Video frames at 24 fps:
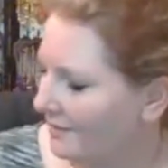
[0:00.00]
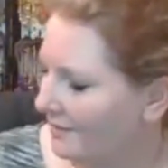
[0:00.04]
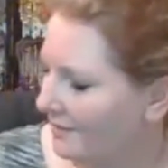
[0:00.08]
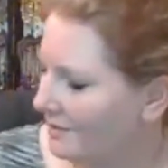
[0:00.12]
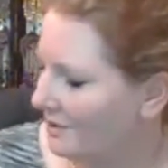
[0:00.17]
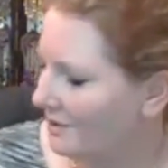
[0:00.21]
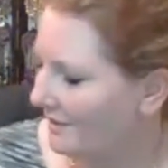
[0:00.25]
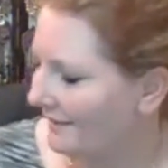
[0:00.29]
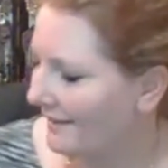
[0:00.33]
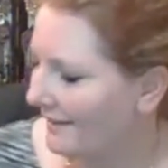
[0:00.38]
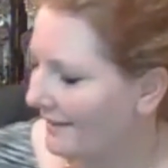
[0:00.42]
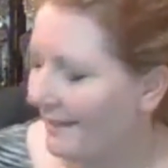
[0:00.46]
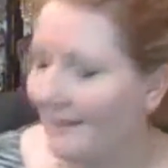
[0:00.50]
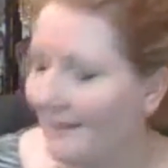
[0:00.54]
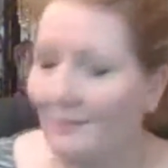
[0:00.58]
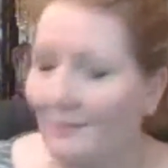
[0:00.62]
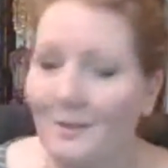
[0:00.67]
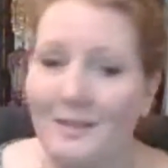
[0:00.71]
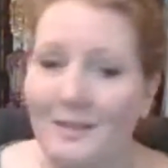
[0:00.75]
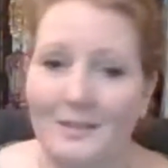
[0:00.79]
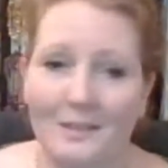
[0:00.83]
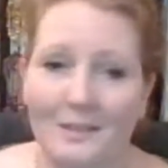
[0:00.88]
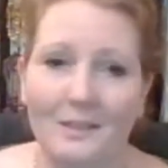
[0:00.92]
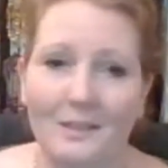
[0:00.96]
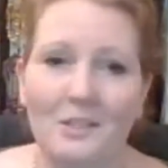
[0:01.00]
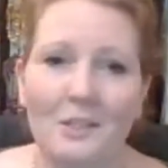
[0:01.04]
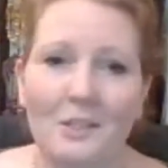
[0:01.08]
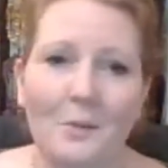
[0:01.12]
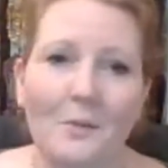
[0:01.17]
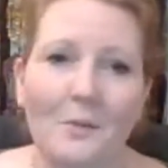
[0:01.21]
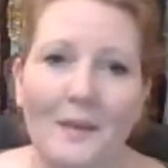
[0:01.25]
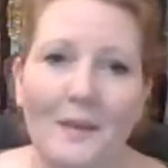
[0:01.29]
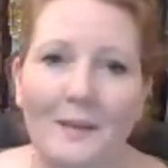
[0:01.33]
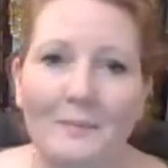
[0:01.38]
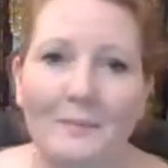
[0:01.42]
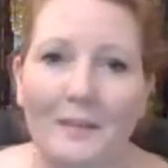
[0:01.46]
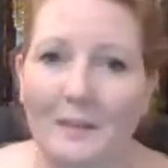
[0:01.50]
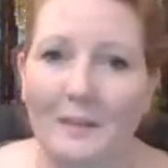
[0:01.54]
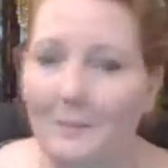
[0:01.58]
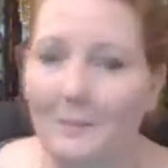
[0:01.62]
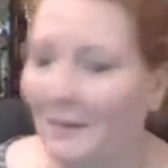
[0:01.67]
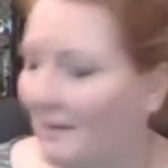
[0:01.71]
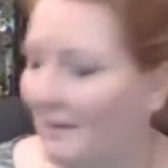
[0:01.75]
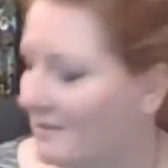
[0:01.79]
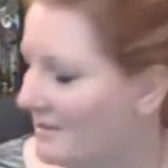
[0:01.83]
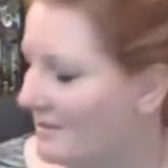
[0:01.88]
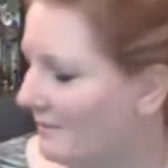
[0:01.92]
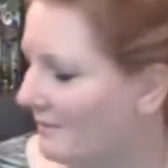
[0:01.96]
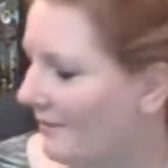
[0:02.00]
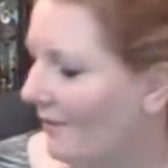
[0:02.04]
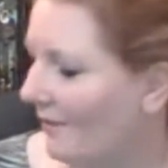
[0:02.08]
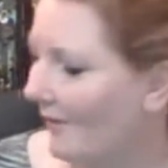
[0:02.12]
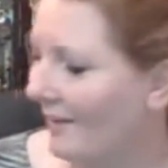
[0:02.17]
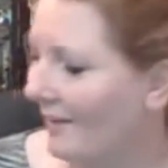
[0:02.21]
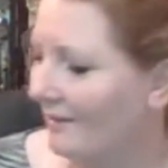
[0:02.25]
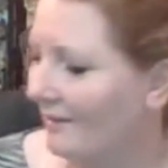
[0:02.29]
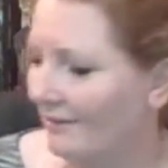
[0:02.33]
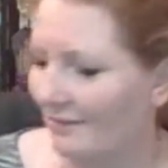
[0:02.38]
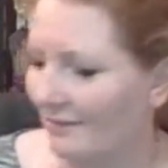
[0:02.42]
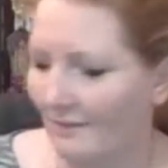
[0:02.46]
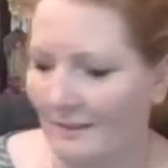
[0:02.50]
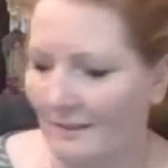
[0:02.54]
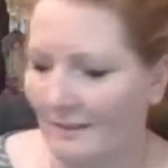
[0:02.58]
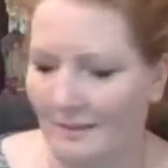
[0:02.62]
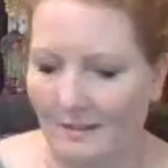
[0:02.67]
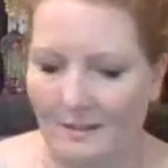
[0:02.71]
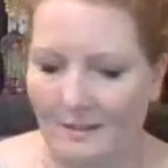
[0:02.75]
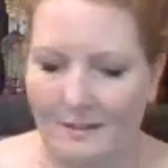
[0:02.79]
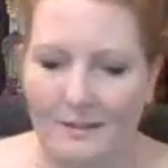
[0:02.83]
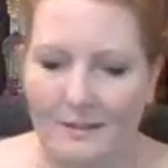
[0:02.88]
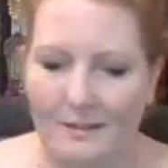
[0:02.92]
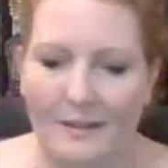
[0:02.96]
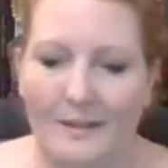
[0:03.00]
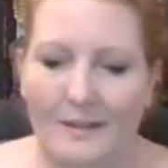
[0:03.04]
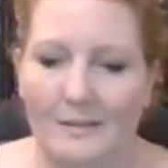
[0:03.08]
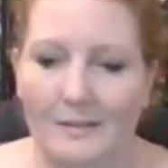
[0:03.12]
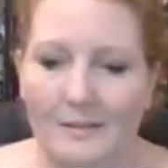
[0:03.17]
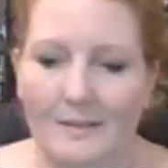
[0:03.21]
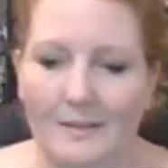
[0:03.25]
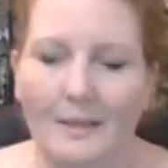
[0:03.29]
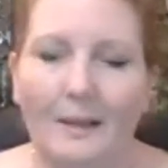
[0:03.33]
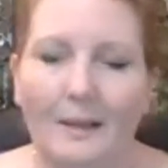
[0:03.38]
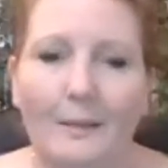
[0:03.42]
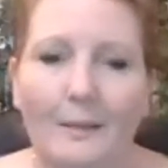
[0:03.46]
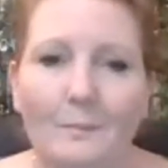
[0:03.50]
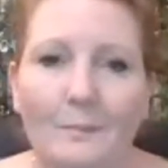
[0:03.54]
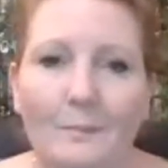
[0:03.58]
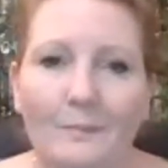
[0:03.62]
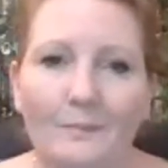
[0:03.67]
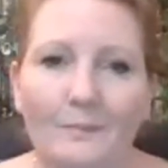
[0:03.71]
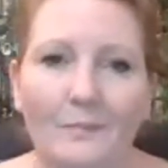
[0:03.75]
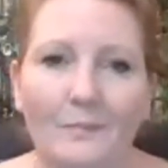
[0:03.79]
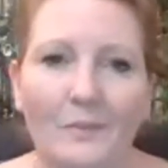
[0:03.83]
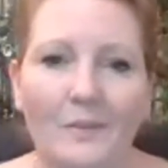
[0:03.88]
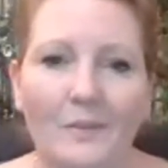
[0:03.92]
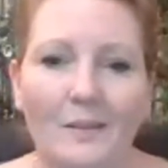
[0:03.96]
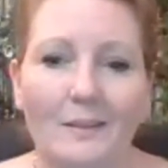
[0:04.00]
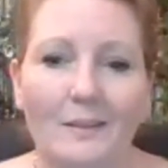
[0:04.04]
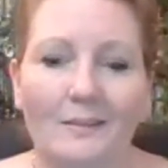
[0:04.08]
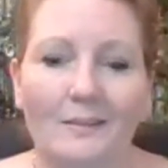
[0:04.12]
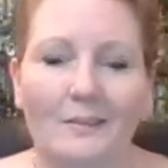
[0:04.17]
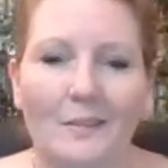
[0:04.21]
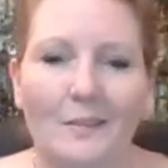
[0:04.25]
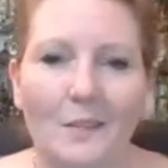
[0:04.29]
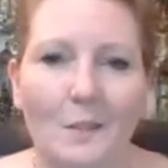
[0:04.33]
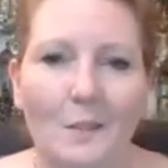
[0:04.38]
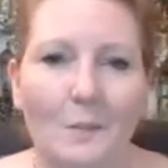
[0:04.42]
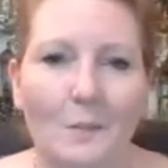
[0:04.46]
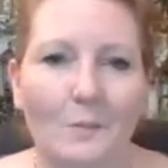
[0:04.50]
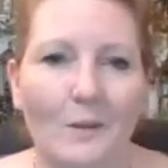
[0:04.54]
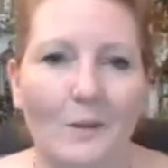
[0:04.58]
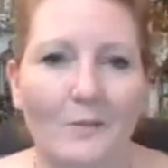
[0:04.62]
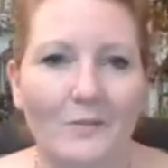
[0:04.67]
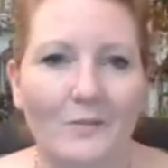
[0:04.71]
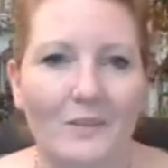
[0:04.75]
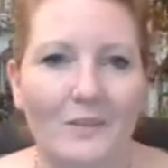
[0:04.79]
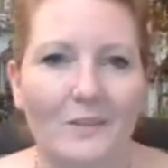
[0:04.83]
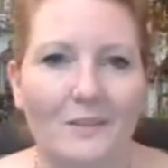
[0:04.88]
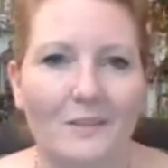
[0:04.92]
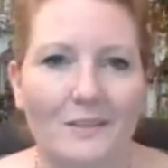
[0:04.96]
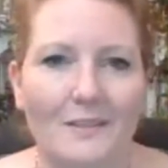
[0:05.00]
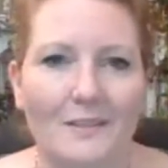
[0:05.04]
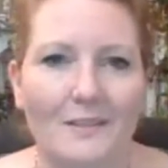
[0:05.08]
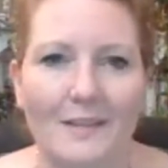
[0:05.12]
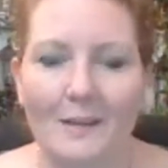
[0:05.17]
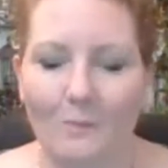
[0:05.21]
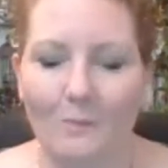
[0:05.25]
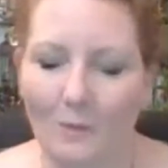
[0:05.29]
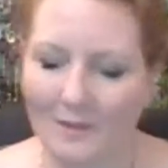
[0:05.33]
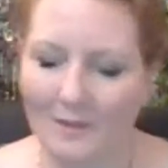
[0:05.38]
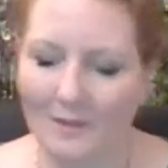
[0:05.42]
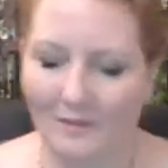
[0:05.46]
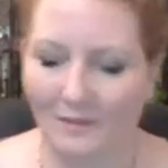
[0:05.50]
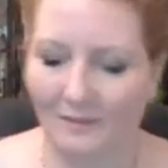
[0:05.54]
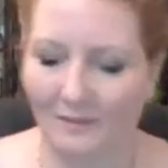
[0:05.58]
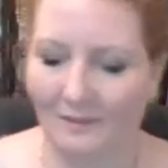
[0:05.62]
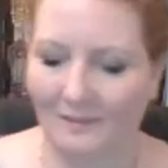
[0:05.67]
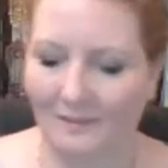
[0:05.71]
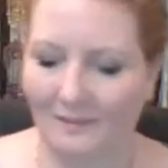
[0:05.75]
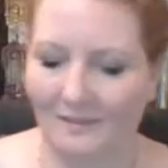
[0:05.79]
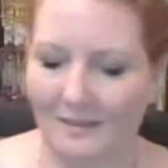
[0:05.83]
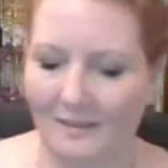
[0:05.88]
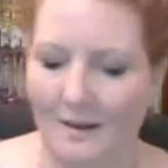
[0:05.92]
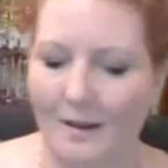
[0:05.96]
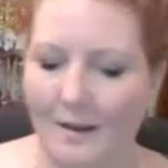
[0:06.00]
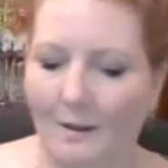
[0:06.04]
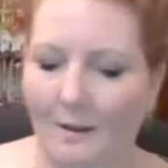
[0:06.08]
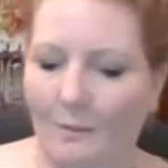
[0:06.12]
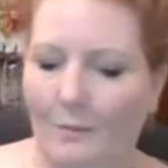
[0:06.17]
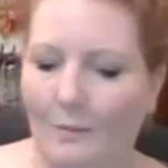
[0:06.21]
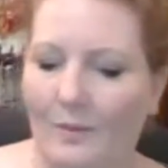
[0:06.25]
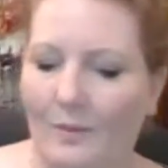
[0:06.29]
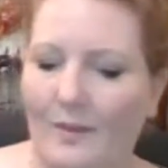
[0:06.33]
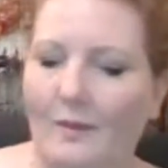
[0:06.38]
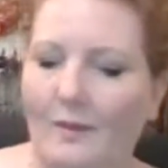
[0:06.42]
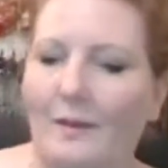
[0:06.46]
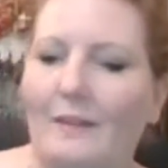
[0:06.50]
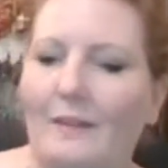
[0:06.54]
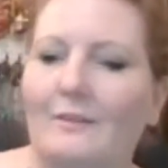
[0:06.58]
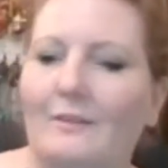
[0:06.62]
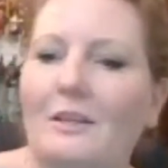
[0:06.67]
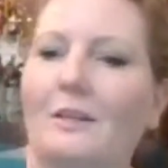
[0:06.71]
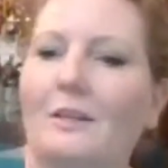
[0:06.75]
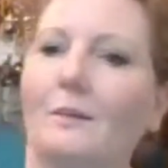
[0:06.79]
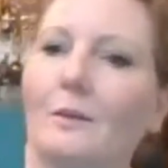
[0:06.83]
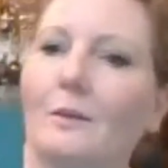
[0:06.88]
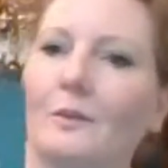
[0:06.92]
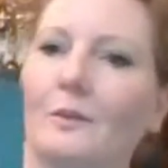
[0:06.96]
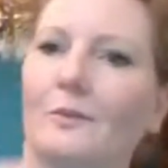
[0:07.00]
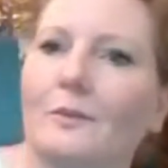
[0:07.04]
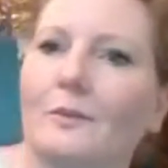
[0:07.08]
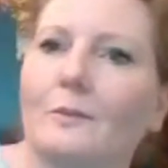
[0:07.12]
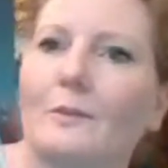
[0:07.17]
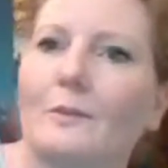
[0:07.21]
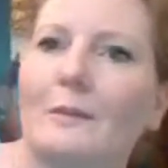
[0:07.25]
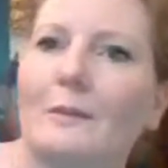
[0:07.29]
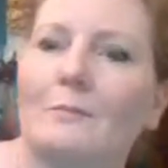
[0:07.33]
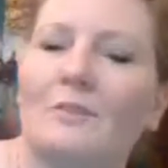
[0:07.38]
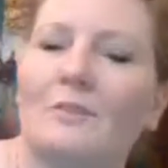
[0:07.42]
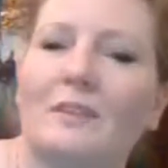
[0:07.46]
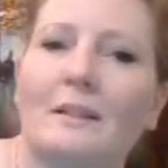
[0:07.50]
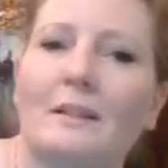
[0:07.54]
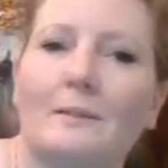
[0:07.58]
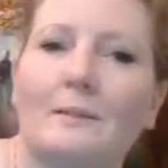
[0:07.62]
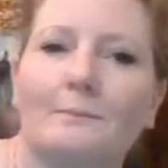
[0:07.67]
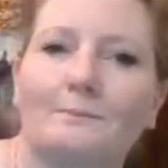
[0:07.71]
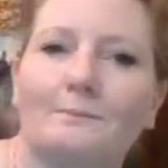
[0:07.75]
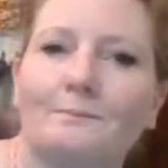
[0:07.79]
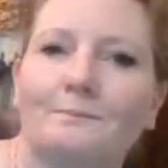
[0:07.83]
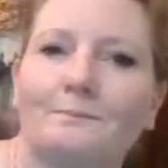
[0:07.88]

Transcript: usually I don't get to show that many pairs of earrings at a time. So this is a good way for you to see what's in stock without having to look through the website.